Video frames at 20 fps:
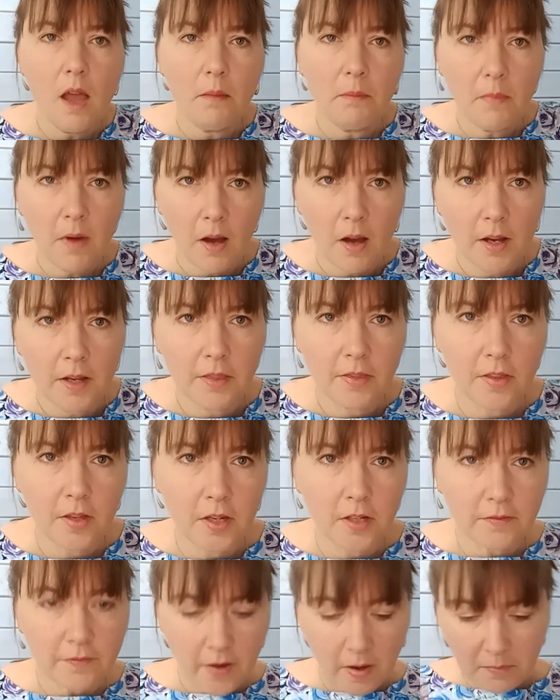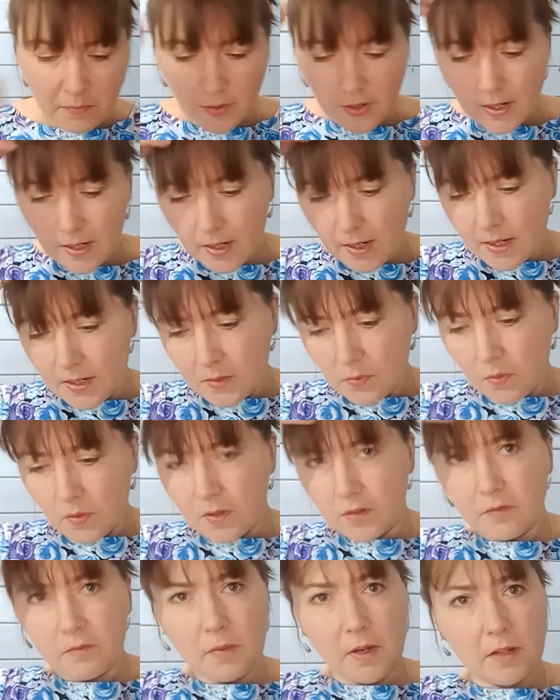My third fabric is
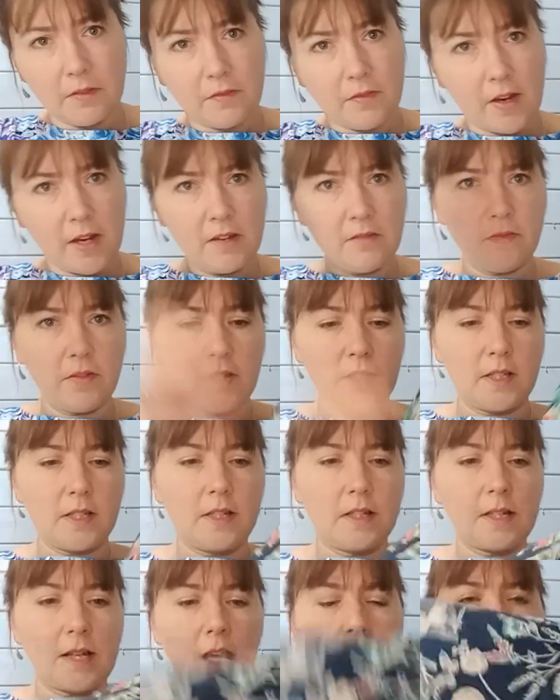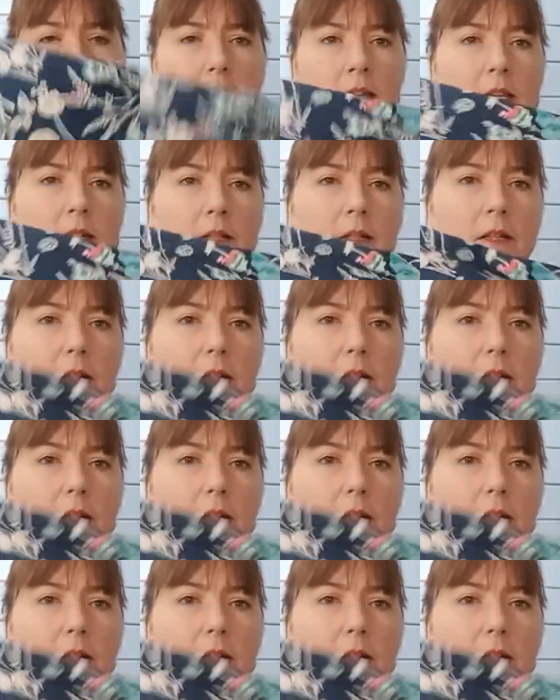one of my favourites today.